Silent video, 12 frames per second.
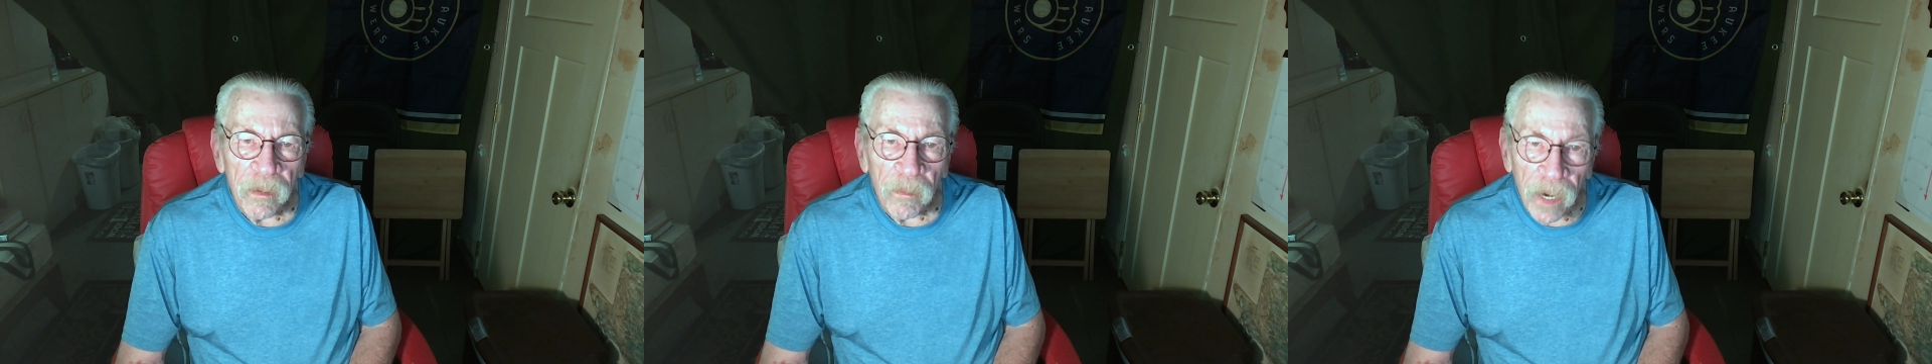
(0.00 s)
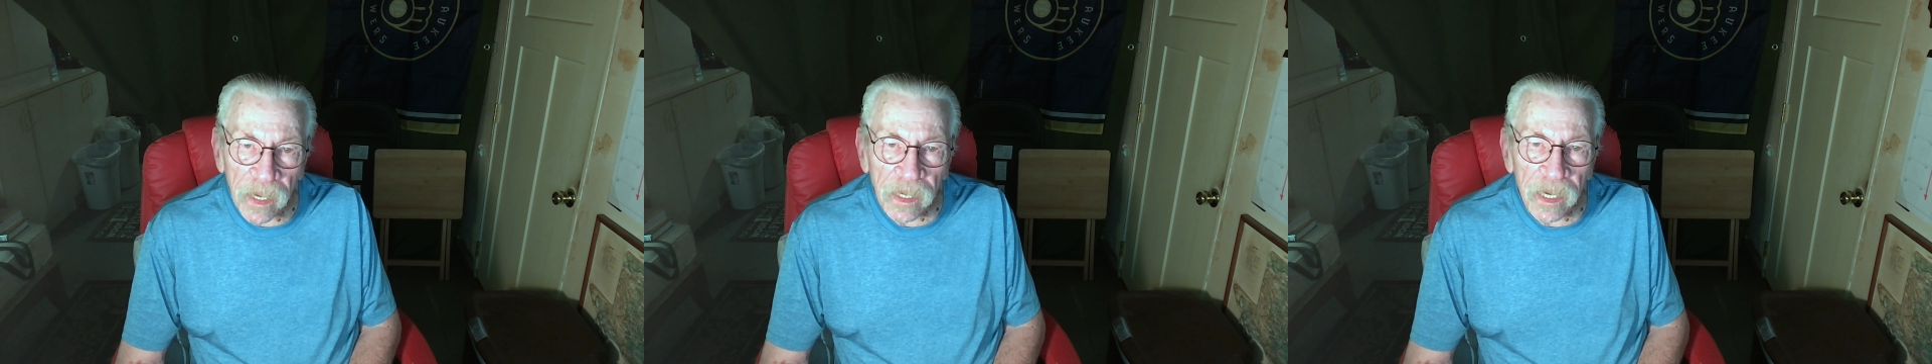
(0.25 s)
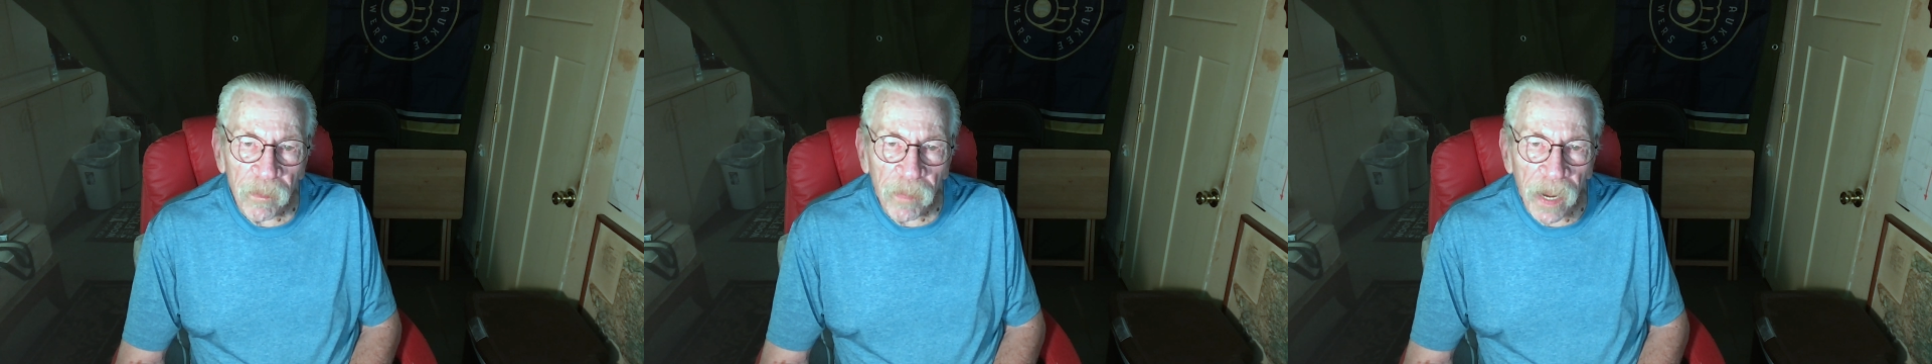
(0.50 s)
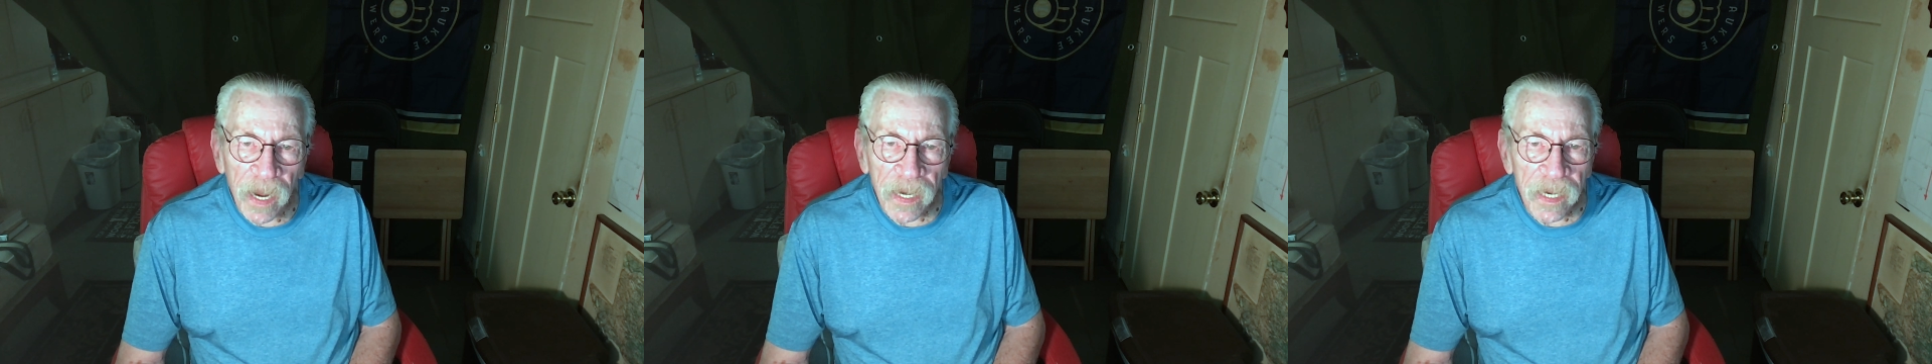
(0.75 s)
President
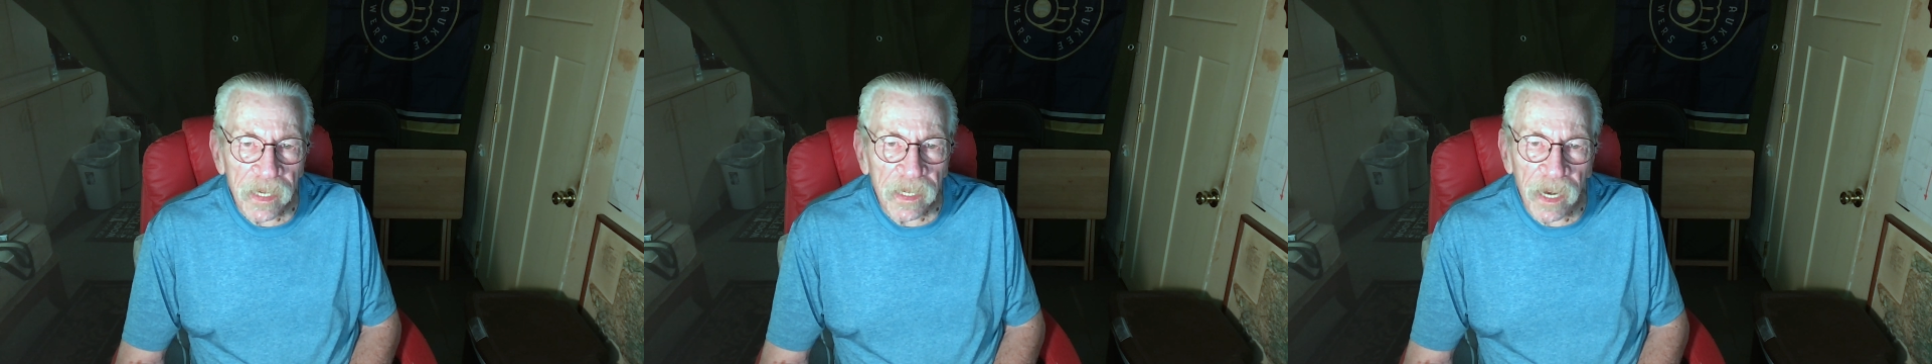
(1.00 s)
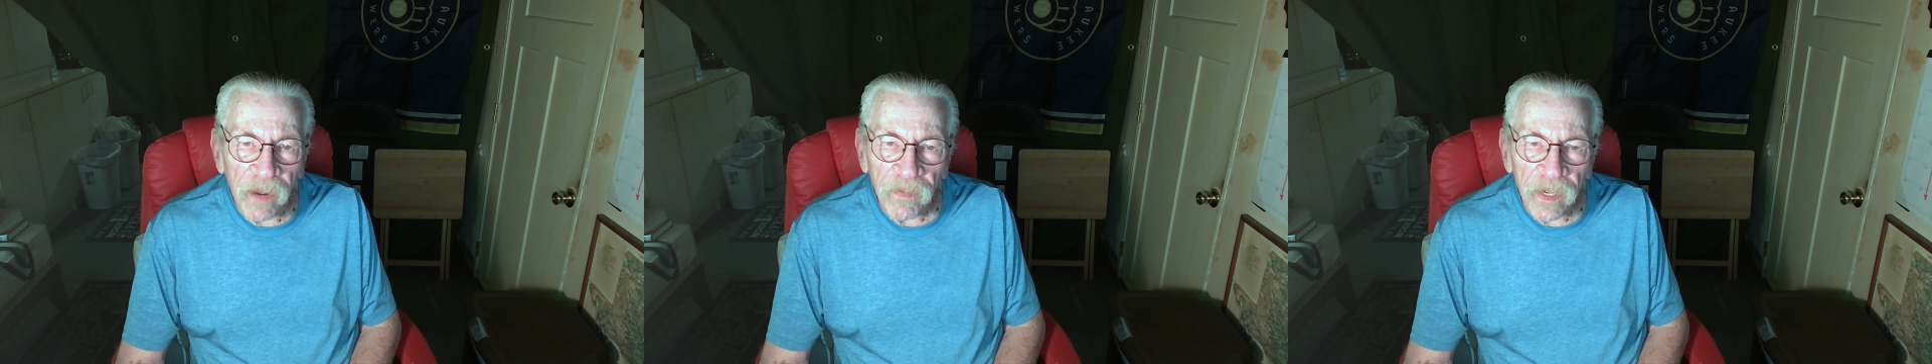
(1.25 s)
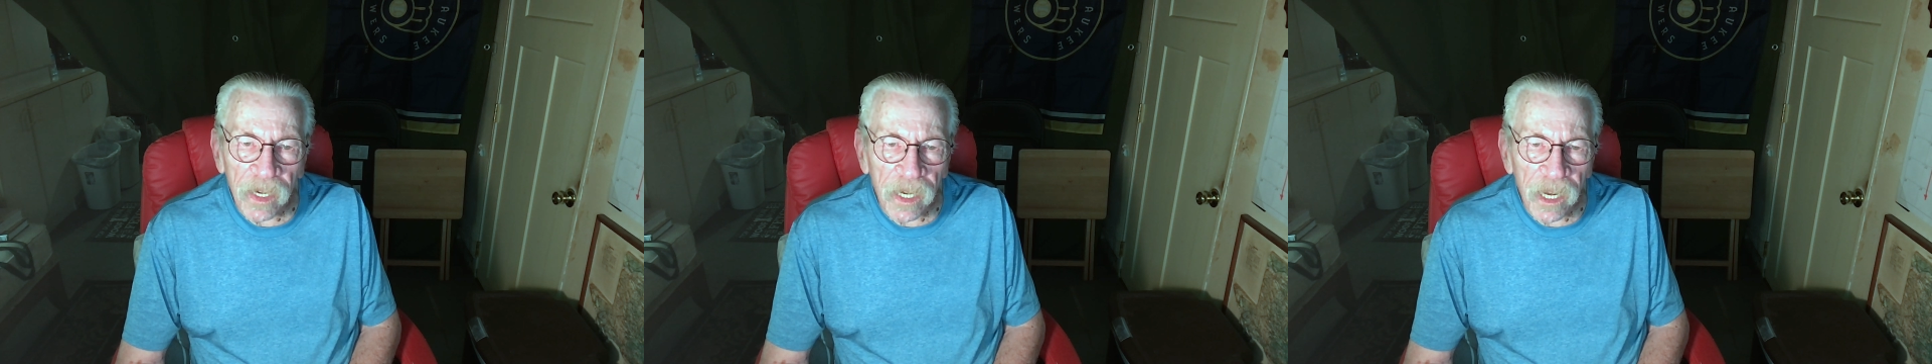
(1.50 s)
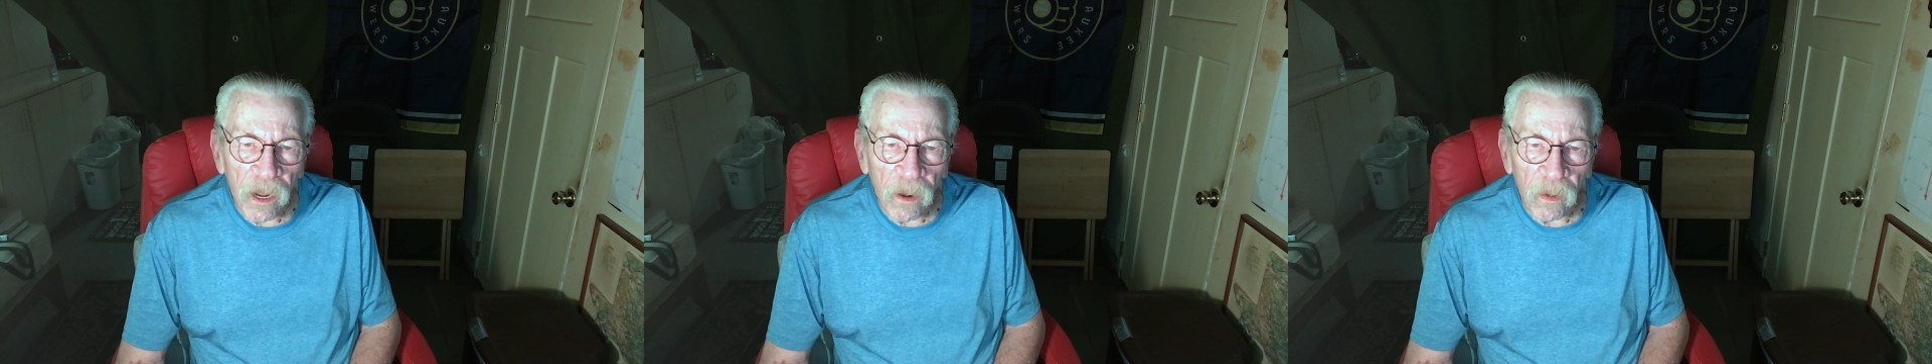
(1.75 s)
Biden is
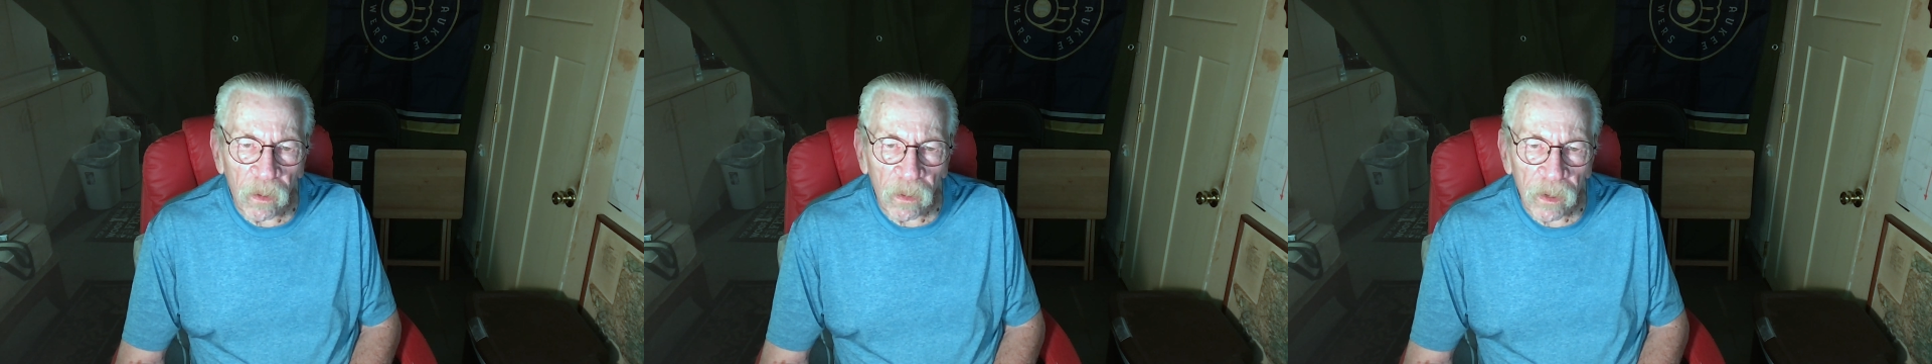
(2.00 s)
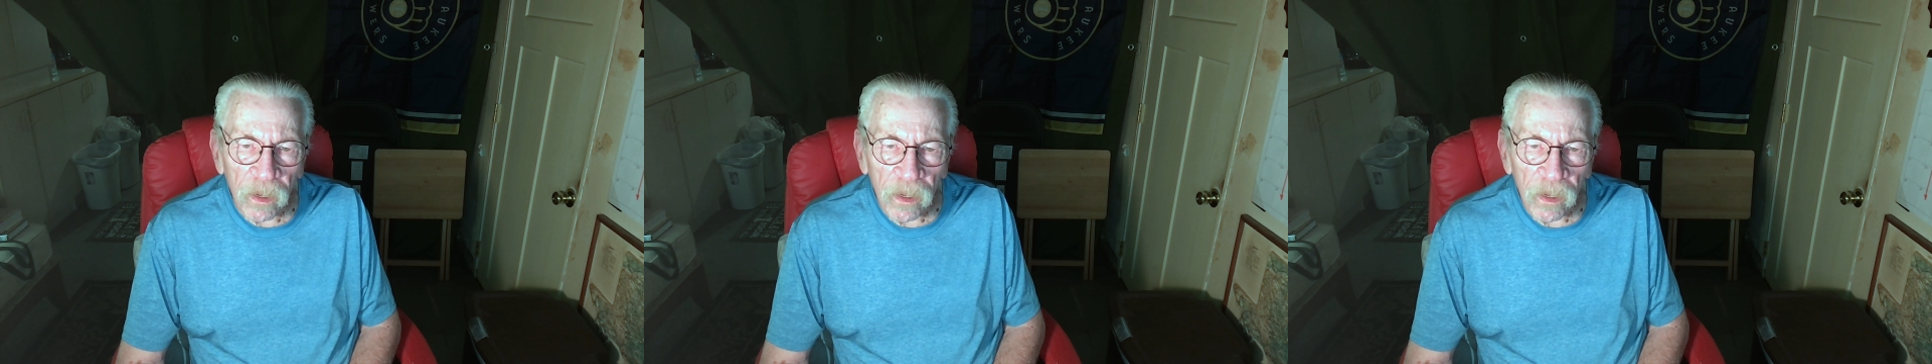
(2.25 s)
definitely old.